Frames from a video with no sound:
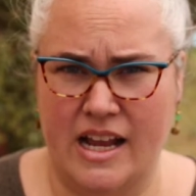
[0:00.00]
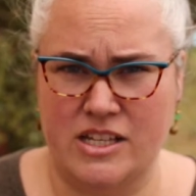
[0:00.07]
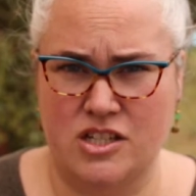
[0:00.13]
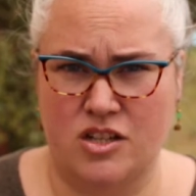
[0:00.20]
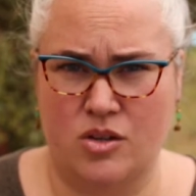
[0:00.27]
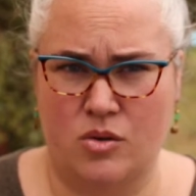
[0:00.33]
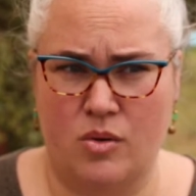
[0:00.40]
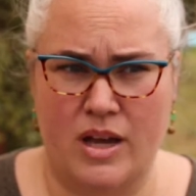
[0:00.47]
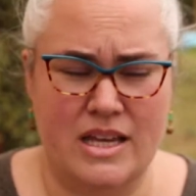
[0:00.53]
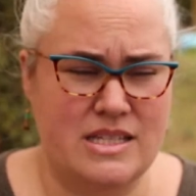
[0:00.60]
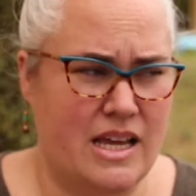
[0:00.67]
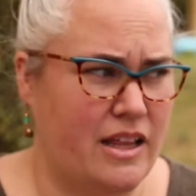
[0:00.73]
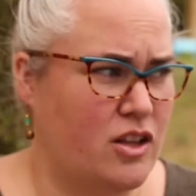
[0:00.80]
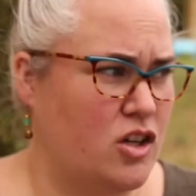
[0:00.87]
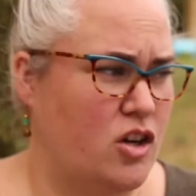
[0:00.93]
I do is
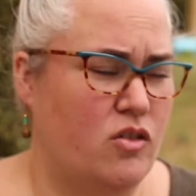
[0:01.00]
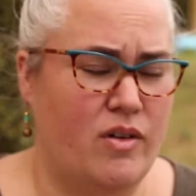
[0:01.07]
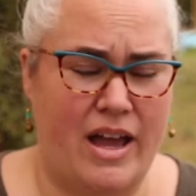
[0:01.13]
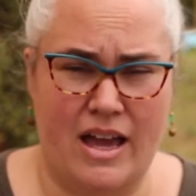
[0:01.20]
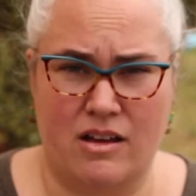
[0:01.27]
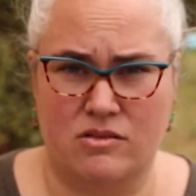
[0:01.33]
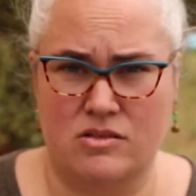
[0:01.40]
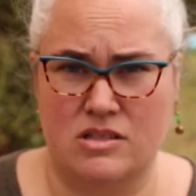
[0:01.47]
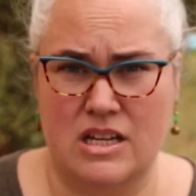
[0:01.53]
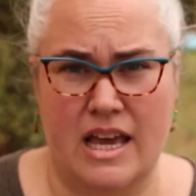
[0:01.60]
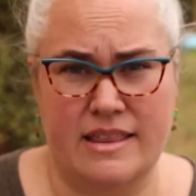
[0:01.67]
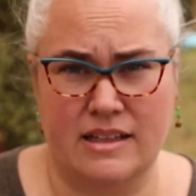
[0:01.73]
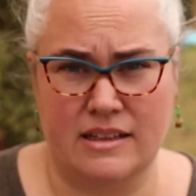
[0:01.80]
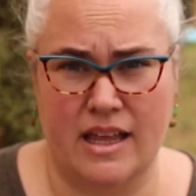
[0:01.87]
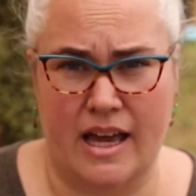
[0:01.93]
I look around
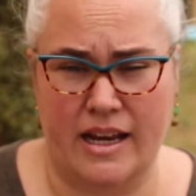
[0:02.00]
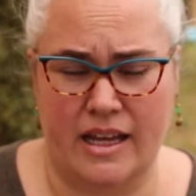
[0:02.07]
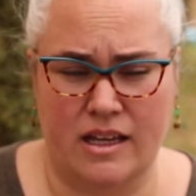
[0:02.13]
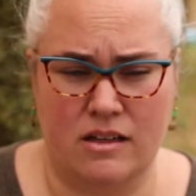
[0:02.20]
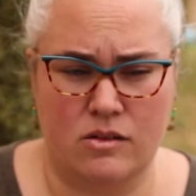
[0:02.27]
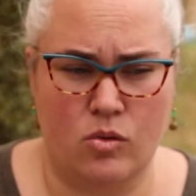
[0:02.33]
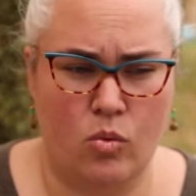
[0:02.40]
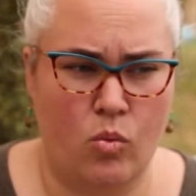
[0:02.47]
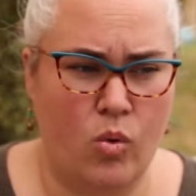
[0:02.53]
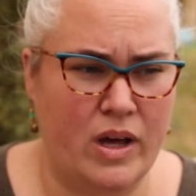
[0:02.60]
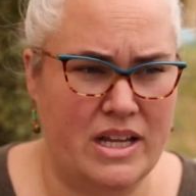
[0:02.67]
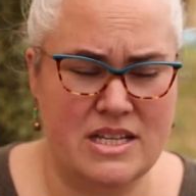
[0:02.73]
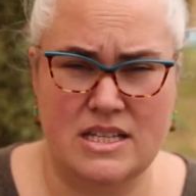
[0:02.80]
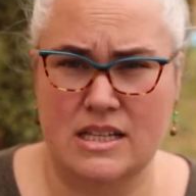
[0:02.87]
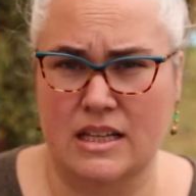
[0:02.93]
at the lighting.
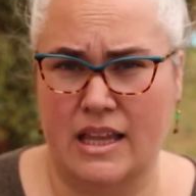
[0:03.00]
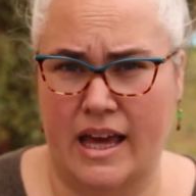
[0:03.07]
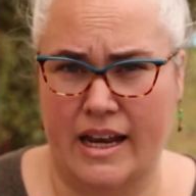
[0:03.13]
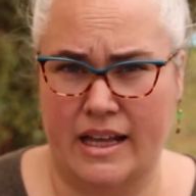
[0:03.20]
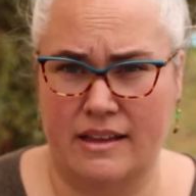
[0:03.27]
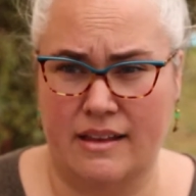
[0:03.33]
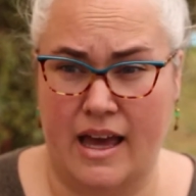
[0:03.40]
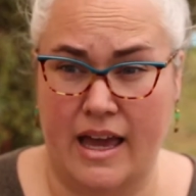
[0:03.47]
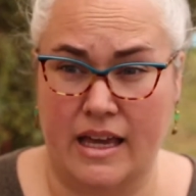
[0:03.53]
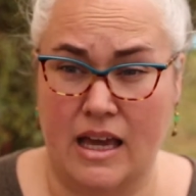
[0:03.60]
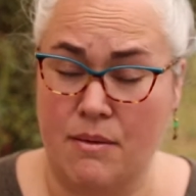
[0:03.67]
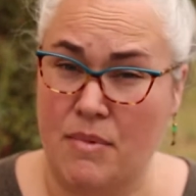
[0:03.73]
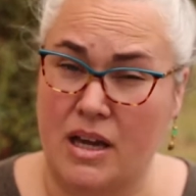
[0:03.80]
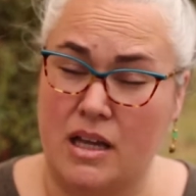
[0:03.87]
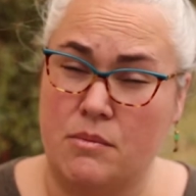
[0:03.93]
What is the lighting like?
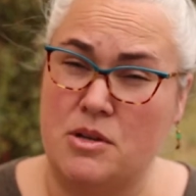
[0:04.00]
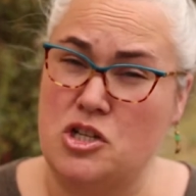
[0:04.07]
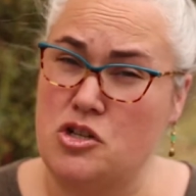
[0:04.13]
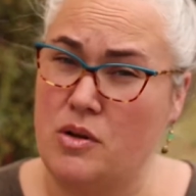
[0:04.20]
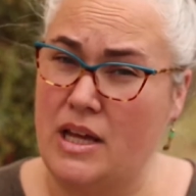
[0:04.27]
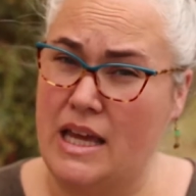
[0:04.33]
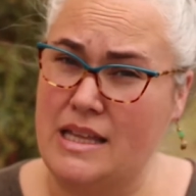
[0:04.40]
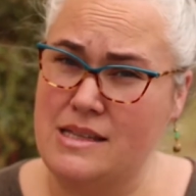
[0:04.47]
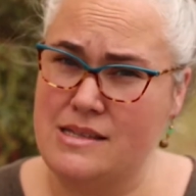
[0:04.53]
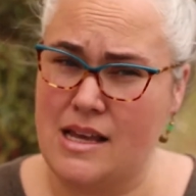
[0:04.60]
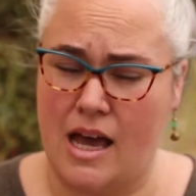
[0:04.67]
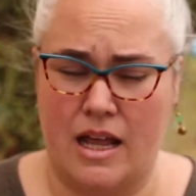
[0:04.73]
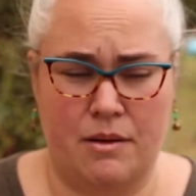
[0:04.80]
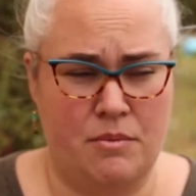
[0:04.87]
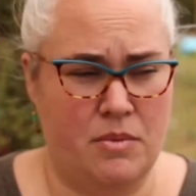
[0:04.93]
Am I going to be shooting
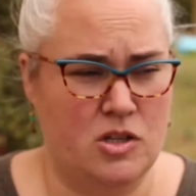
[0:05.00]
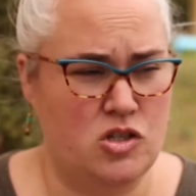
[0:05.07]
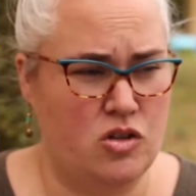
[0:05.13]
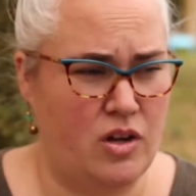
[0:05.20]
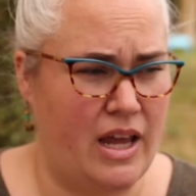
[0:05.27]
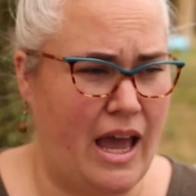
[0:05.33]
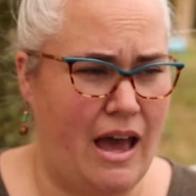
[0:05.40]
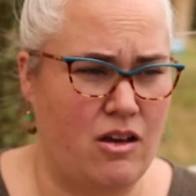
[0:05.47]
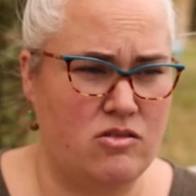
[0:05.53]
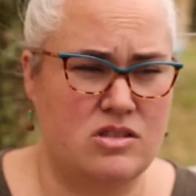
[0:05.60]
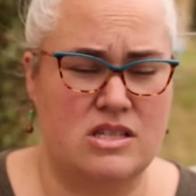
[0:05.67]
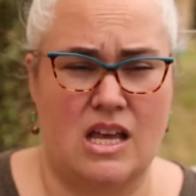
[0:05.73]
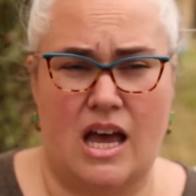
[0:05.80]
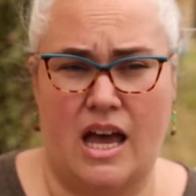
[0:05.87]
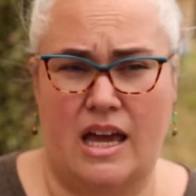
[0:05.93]
inside? Am I going to be shooting
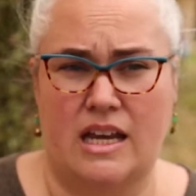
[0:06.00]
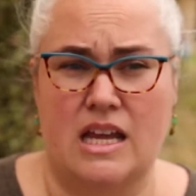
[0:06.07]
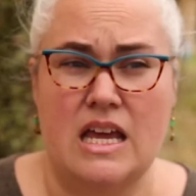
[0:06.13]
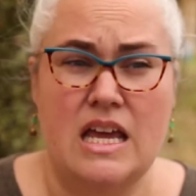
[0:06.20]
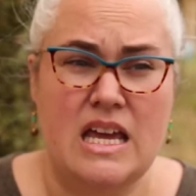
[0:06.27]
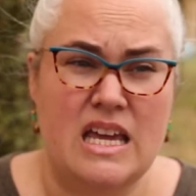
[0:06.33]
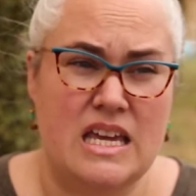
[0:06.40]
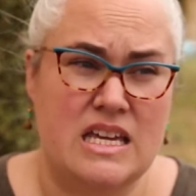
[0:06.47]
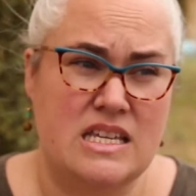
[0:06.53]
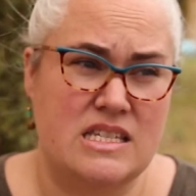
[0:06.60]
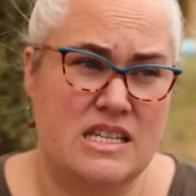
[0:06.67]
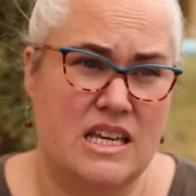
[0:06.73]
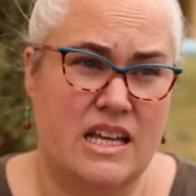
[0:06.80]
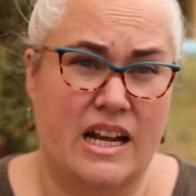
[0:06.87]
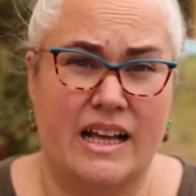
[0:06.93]
outside?
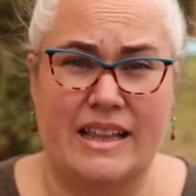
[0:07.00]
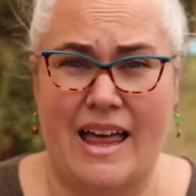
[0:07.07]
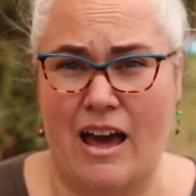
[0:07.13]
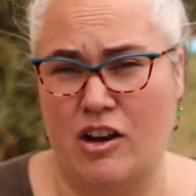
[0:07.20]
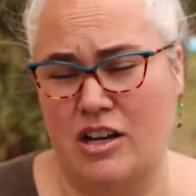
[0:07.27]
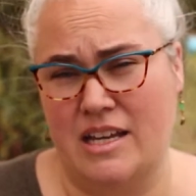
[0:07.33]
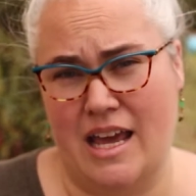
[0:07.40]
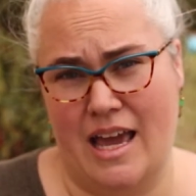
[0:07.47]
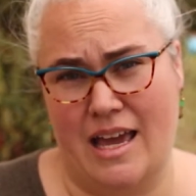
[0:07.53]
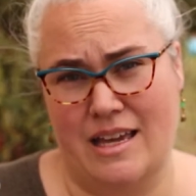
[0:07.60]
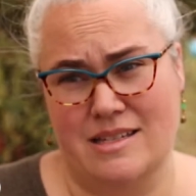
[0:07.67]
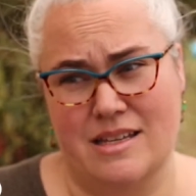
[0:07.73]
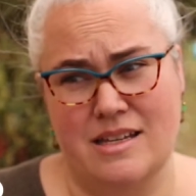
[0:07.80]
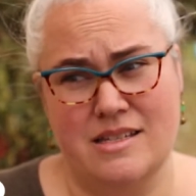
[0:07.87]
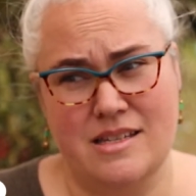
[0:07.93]
Is it a cloudy day?
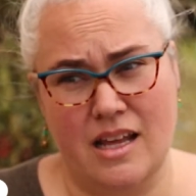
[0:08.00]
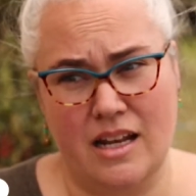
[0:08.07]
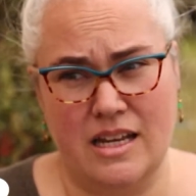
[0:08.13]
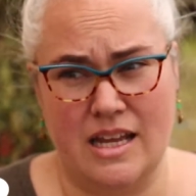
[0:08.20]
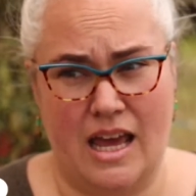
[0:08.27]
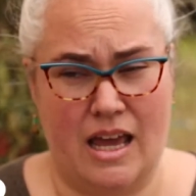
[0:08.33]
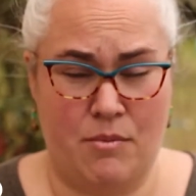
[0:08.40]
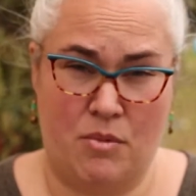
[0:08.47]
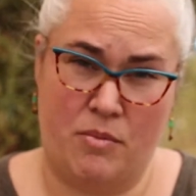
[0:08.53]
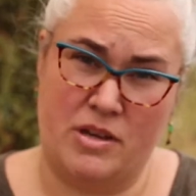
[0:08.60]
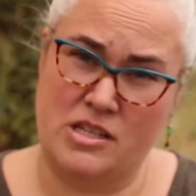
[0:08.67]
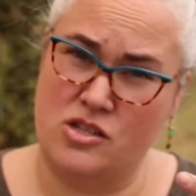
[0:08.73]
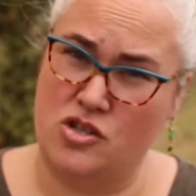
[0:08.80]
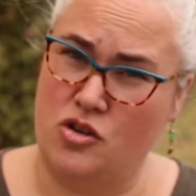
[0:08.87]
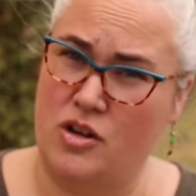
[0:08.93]
Is it a sunny day? Am I going to
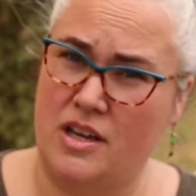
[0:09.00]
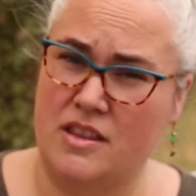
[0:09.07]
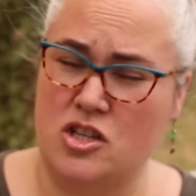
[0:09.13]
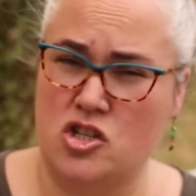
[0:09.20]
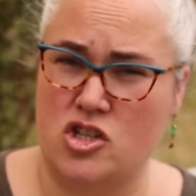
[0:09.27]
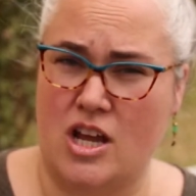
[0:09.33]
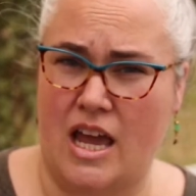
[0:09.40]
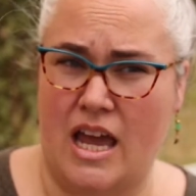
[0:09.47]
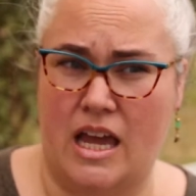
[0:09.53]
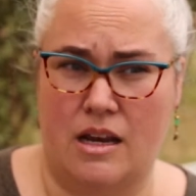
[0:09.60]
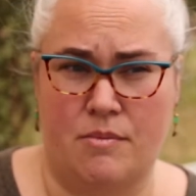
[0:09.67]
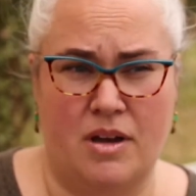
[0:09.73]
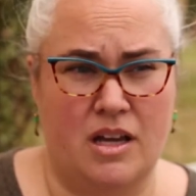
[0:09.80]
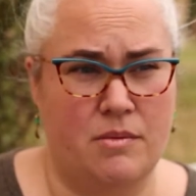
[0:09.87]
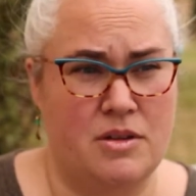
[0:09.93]
be shooting in the shade?
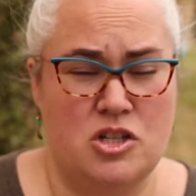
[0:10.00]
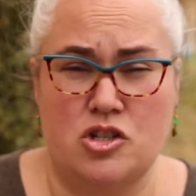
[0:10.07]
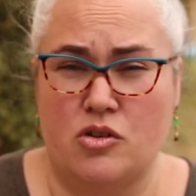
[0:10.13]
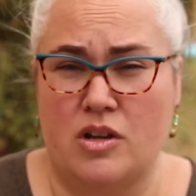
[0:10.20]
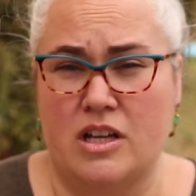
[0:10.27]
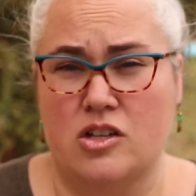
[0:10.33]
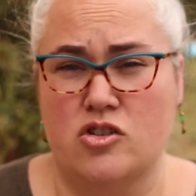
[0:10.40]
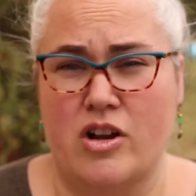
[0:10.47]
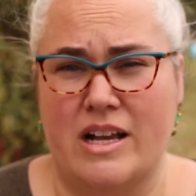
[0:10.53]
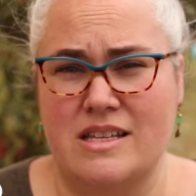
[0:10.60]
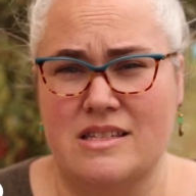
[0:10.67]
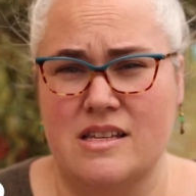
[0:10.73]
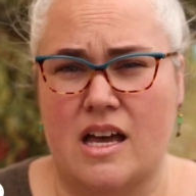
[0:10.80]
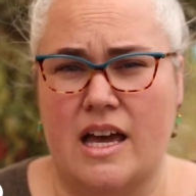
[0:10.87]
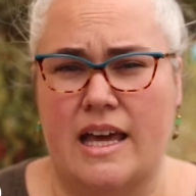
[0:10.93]
Am I going to be shooting in direct
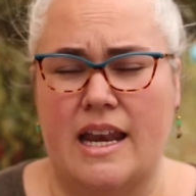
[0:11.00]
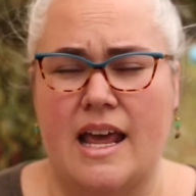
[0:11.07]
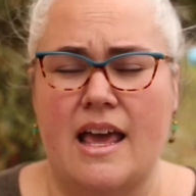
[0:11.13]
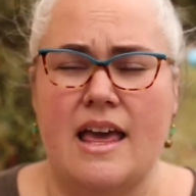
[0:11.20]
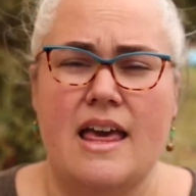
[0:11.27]
sun?